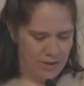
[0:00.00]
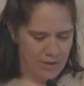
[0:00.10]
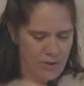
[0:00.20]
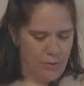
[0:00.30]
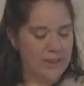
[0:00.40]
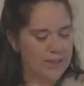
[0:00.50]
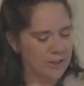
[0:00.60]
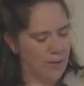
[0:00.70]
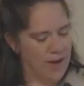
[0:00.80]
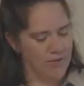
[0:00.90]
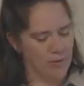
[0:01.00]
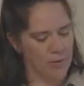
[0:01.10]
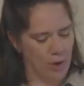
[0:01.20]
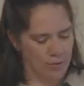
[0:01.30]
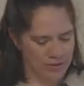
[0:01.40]
We leaned away from
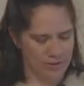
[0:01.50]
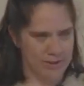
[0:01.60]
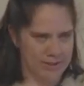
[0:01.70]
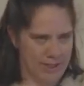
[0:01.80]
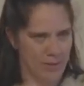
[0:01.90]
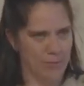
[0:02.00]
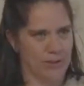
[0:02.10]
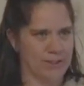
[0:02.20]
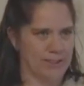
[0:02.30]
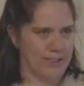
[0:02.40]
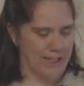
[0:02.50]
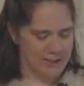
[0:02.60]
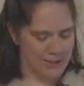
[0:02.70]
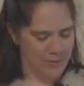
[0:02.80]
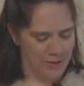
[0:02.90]
combing through the Scout book to
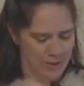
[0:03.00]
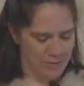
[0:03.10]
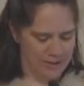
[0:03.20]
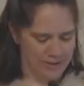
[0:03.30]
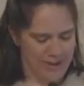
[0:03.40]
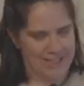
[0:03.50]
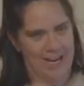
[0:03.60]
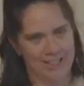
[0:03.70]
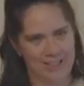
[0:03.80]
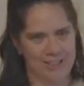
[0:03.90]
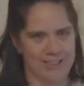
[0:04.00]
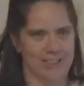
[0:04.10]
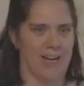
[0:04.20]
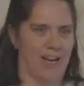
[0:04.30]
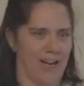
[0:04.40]
catch them with a bunch of I gotchas
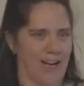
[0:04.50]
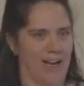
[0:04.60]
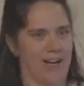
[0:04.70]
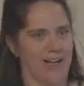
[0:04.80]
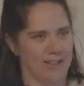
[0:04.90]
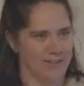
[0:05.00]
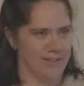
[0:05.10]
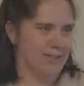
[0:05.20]
and ha-ha and